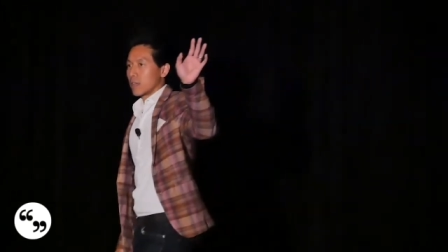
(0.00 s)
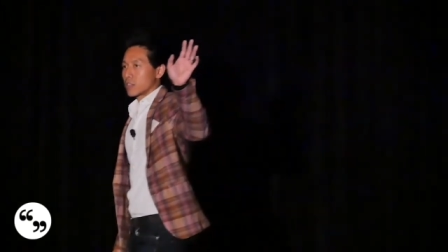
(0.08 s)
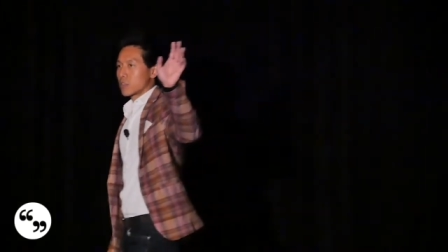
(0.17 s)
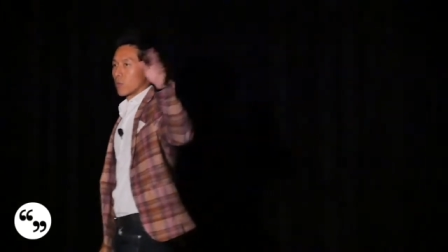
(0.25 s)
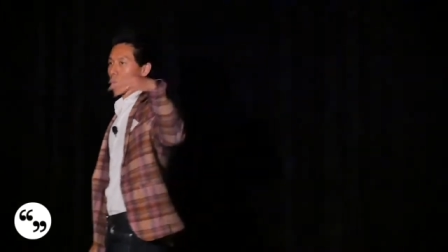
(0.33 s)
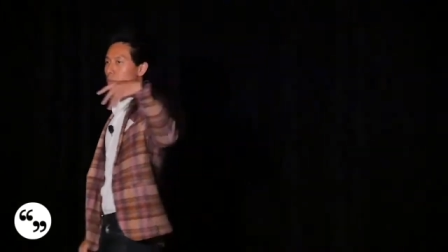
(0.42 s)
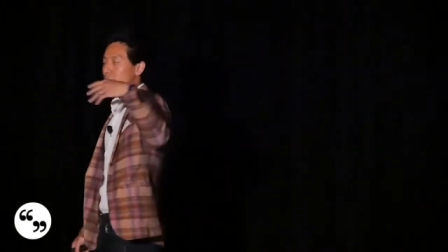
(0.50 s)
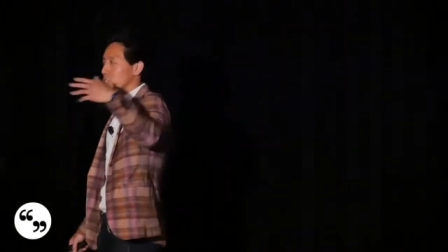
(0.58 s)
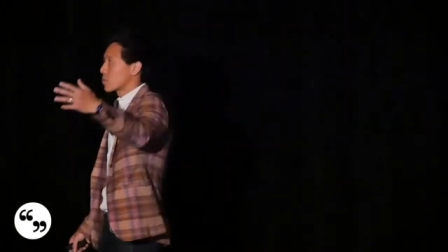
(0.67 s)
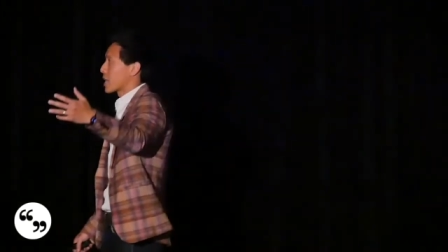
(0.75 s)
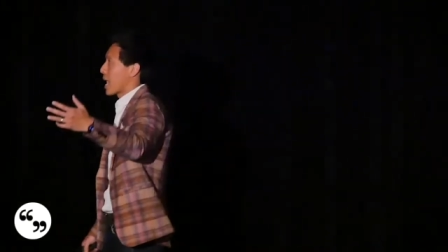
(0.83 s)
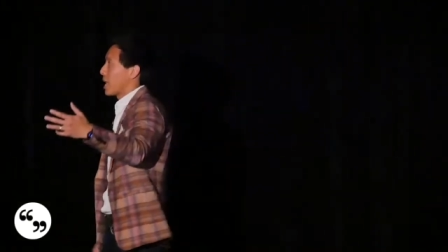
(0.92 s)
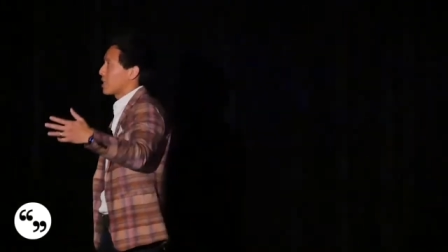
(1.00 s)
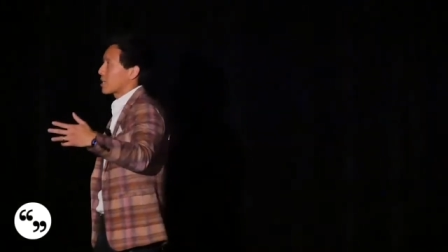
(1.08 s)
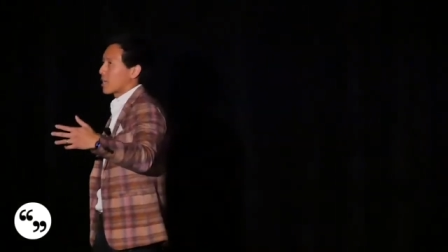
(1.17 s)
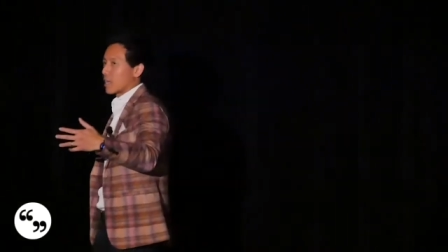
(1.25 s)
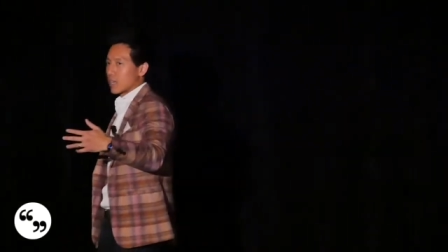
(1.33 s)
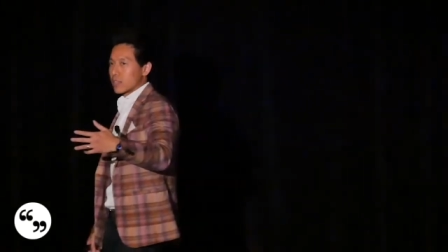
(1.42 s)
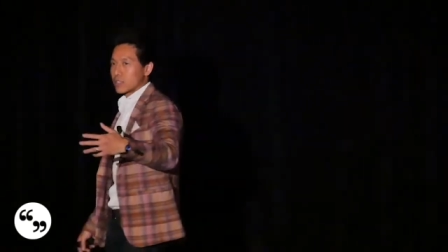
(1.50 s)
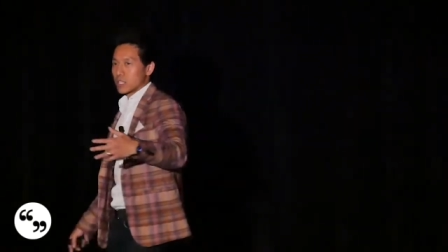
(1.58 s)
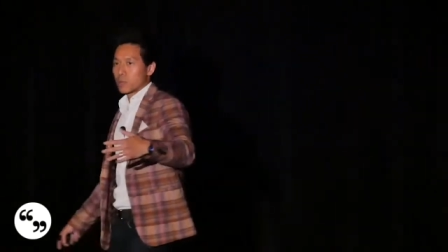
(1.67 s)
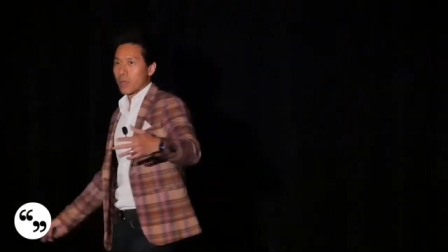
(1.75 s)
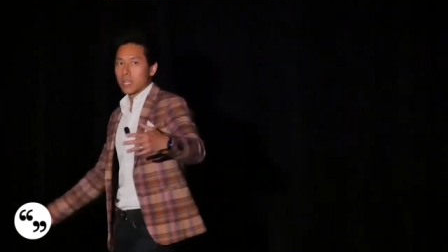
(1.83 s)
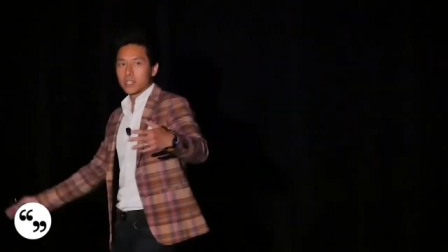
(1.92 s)
So what mixed reality is,
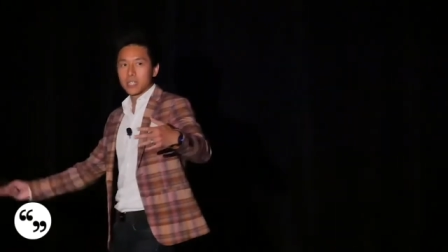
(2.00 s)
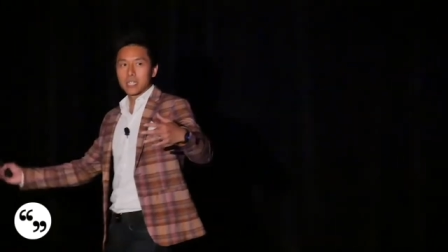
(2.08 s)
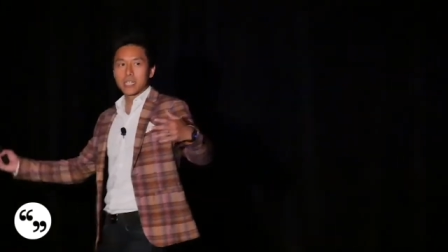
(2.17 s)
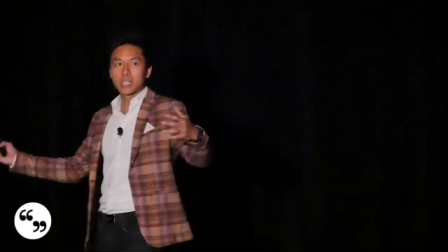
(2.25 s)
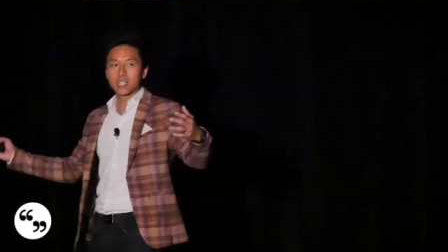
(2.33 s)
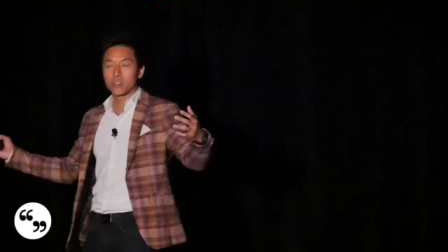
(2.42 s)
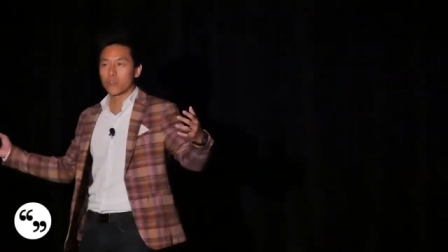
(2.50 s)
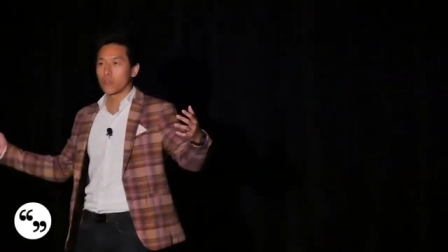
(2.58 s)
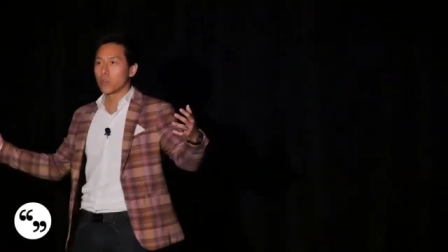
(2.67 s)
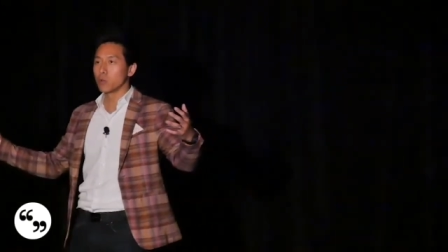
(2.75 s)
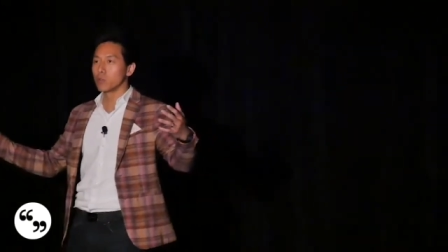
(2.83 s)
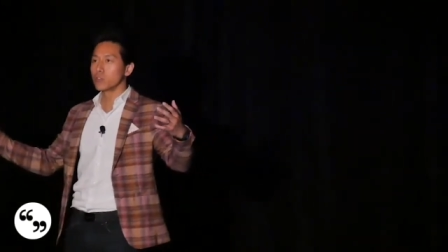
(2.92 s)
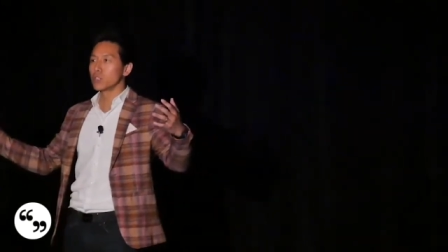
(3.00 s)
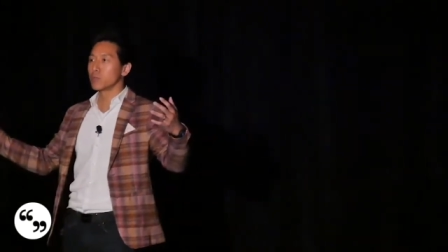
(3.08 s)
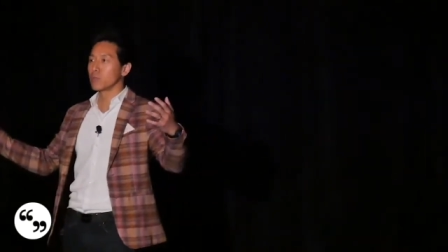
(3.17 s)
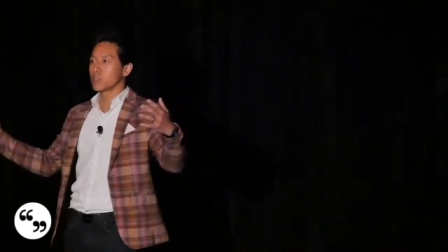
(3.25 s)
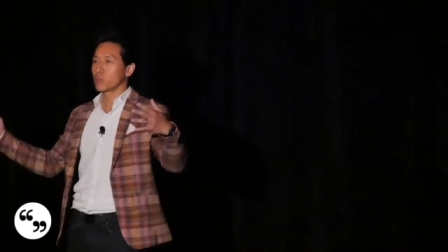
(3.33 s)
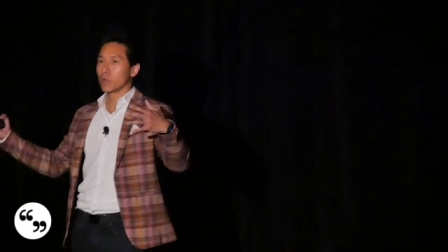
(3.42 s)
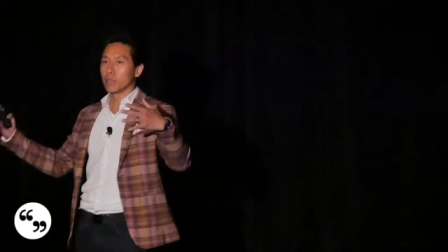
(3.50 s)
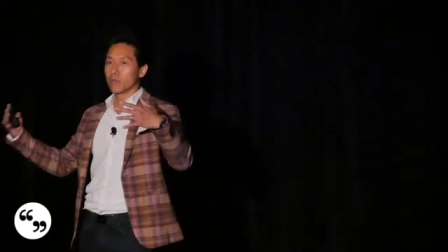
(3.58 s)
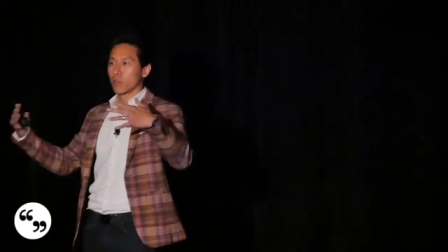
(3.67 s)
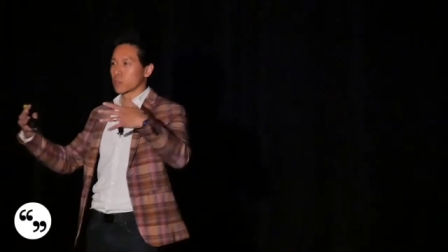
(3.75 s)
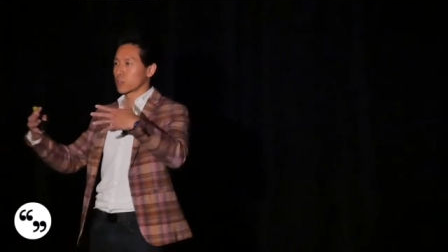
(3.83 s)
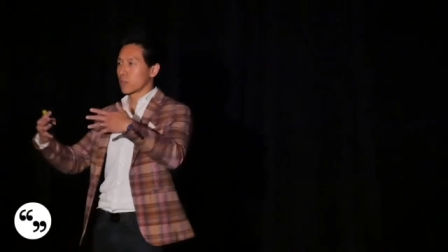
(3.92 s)
is basically this fusion between
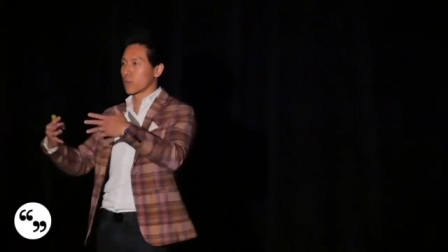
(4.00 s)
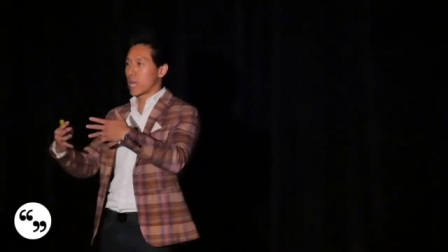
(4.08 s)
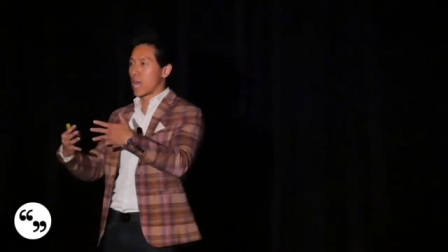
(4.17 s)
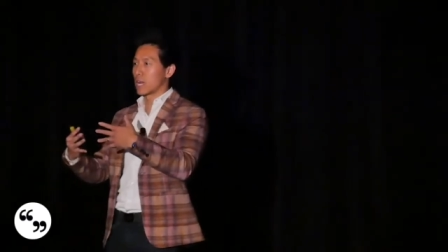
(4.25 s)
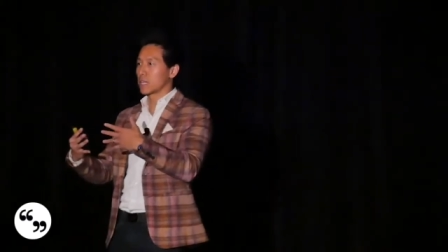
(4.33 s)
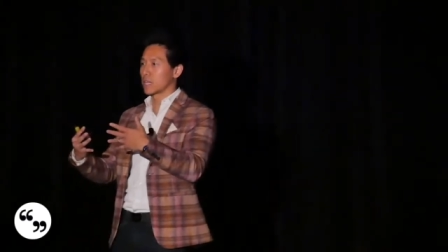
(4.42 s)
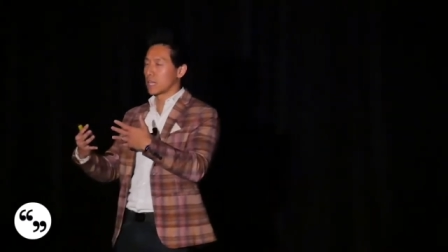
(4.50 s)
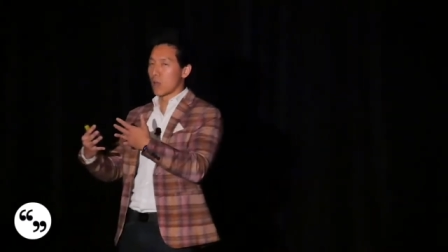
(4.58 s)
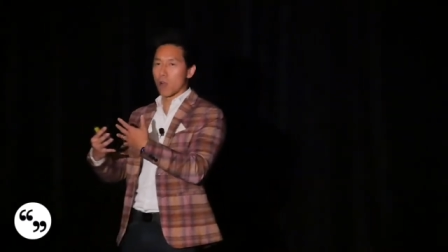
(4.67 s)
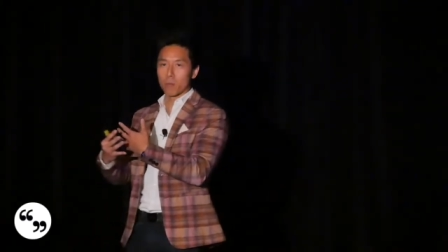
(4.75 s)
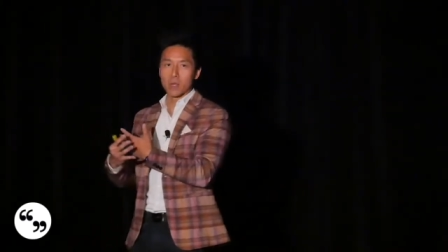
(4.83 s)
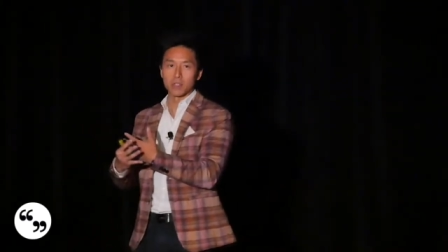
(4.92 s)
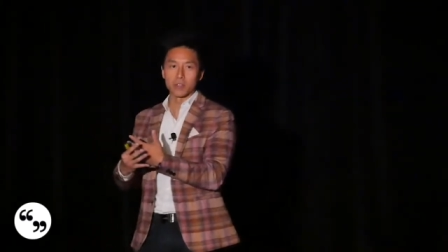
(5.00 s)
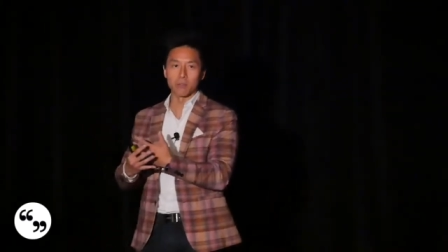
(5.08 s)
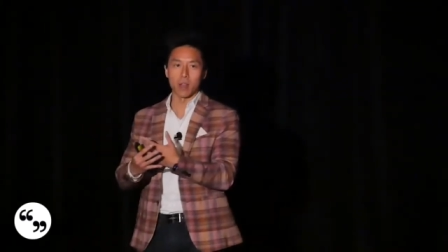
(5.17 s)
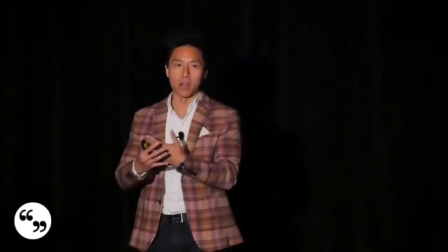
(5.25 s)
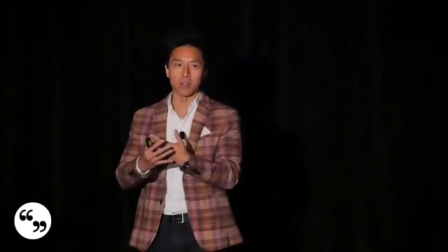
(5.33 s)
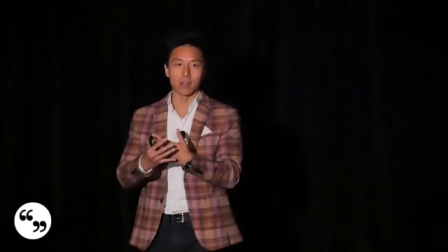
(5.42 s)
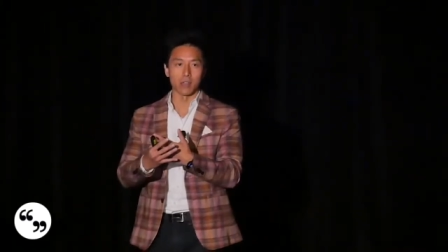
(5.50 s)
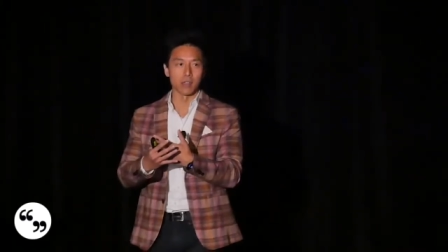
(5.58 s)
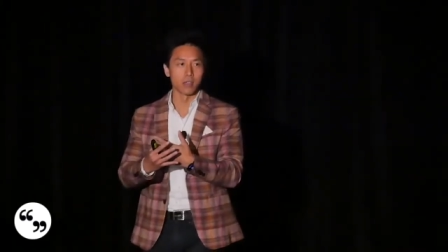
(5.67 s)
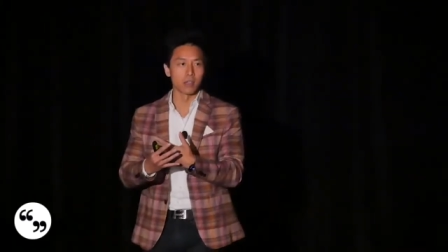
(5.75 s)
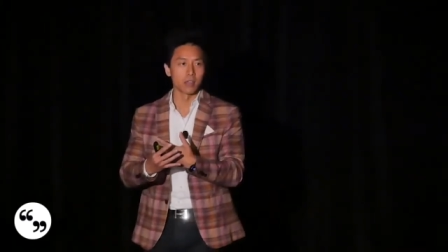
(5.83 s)
virtual reality and augmented reality.